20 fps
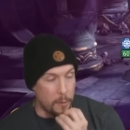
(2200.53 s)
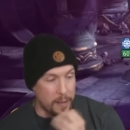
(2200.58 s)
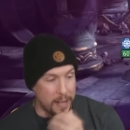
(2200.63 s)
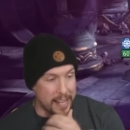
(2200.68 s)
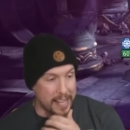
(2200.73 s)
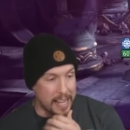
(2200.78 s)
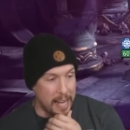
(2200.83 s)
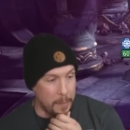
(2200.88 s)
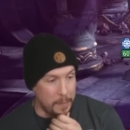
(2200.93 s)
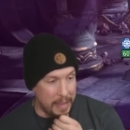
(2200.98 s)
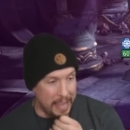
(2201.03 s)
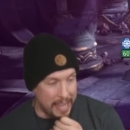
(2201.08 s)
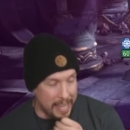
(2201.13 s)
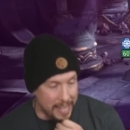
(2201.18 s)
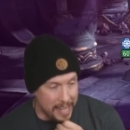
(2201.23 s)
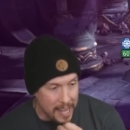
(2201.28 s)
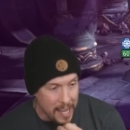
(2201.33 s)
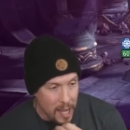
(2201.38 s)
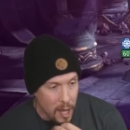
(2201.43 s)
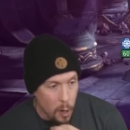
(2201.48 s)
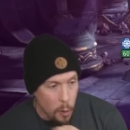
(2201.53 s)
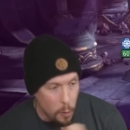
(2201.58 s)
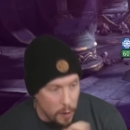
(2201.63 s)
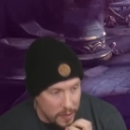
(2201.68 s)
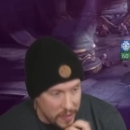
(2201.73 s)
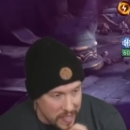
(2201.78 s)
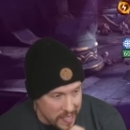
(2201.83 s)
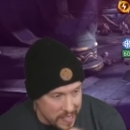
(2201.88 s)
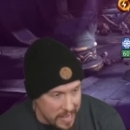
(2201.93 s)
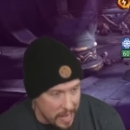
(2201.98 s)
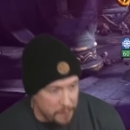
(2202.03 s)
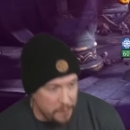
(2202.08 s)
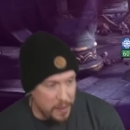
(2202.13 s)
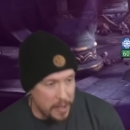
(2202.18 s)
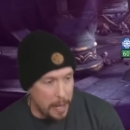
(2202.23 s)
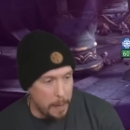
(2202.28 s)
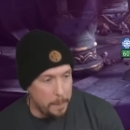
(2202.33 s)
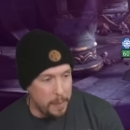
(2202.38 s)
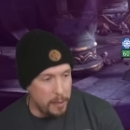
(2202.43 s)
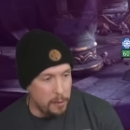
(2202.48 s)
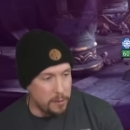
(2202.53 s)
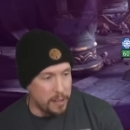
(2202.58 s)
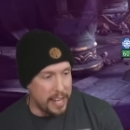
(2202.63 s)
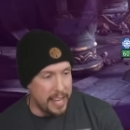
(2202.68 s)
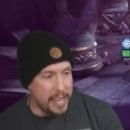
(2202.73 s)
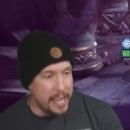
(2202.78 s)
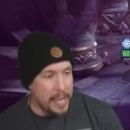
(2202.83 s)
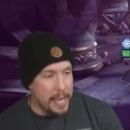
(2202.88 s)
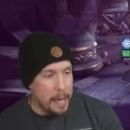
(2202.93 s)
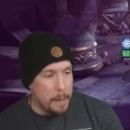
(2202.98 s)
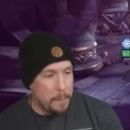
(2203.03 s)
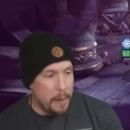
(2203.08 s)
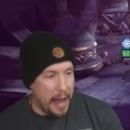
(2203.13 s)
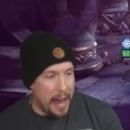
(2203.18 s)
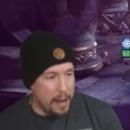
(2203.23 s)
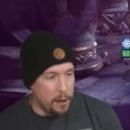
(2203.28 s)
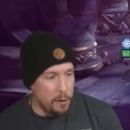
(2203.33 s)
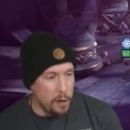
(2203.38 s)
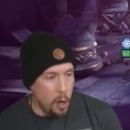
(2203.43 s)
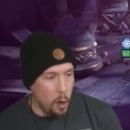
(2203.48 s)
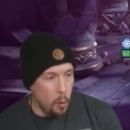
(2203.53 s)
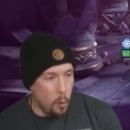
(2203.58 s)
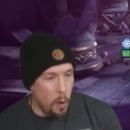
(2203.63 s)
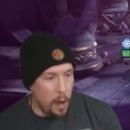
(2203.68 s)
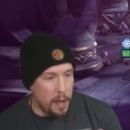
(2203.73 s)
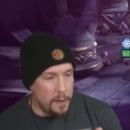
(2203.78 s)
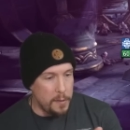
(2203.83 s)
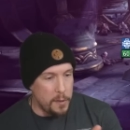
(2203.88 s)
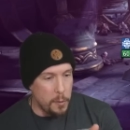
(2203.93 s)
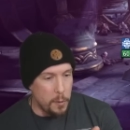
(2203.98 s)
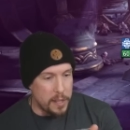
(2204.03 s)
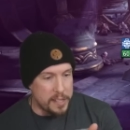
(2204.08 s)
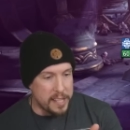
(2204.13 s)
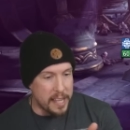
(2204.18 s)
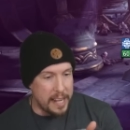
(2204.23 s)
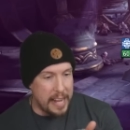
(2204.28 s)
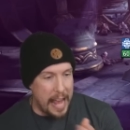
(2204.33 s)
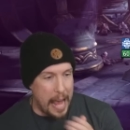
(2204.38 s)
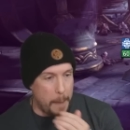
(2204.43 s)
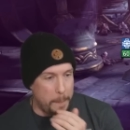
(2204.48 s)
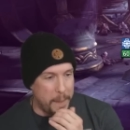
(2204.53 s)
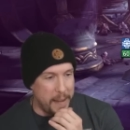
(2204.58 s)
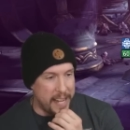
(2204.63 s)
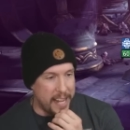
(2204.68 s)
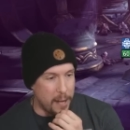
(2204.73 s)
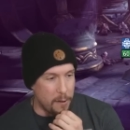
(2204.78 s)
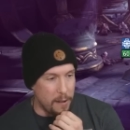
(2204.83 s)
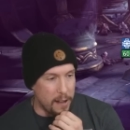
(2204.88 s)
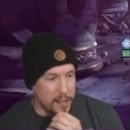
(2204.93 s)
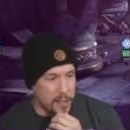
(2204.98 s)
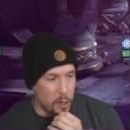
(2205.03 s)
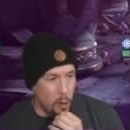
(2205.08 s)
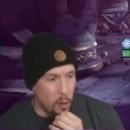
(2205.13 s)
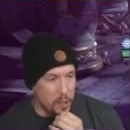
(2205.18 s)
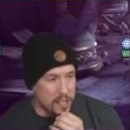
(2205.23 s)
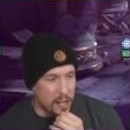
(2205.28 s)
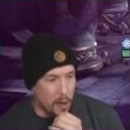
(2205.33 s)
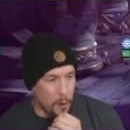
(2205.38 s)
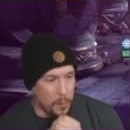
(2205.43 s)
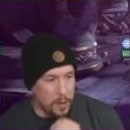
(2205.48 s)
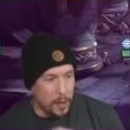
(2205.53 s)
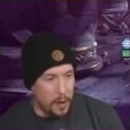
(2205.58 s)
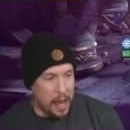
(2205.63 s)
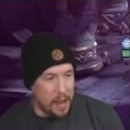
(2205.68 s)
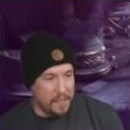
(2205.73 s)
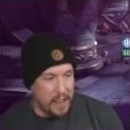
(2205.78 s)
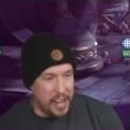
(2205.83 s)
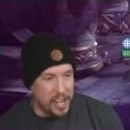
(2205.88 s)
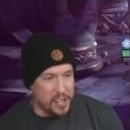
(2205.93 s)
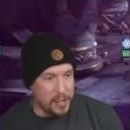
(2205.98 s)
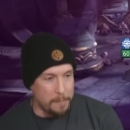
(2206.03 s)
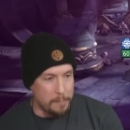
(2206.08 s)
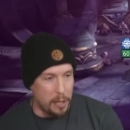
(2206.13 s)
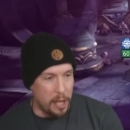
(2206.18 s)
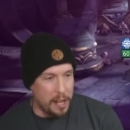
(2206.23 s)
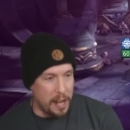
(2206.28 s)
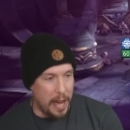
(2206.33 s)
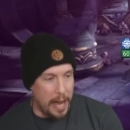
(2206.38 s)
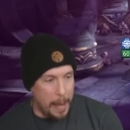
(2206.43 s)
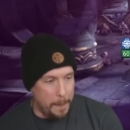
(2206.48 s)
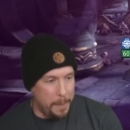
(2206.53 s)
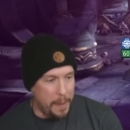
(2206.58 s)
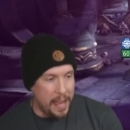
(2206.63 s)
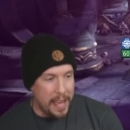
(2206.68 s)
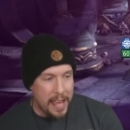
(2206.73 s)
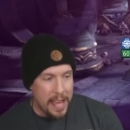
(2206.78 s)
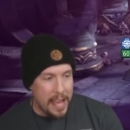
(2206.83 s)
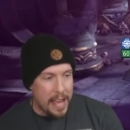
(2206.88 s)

We're going to come in with the Siphon ability, but I don't know what's going to happen here on Cold Heart. We don't have Ancient Blood up.